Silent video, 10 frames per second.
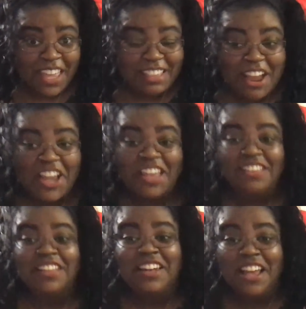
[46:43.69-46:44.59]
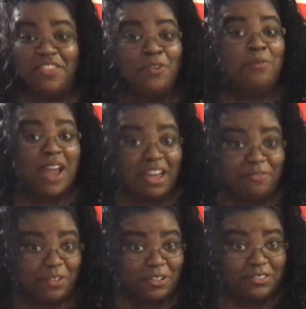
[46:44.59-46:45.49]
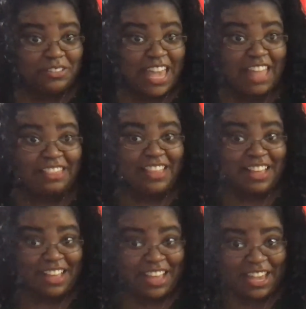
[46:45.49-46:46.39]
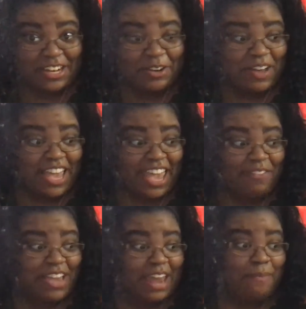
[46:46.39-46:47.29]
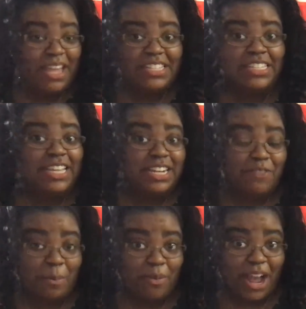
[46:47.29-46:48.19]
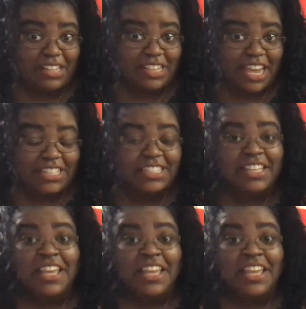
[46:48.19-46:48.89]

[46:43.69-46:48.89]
There is another raffle at the end, okay? We got to make it to the end of our project.